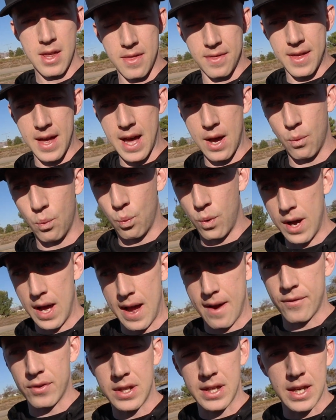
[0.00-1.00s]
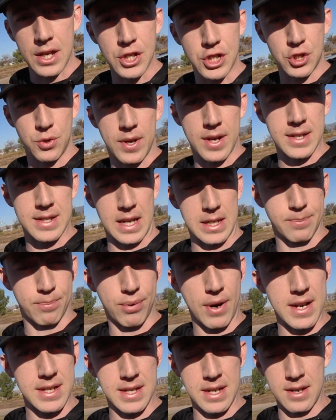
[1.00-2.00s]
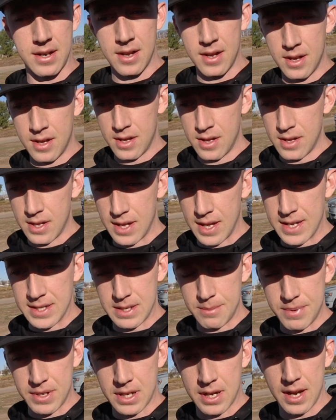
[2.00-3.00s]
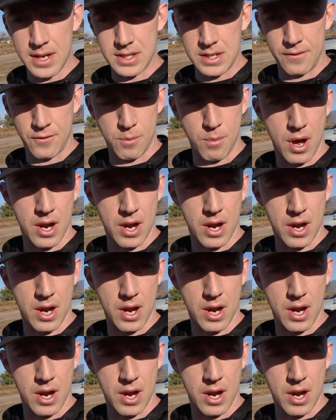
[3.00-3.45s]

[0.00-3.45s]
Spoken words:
that whatever the issue is that's present isn't because of your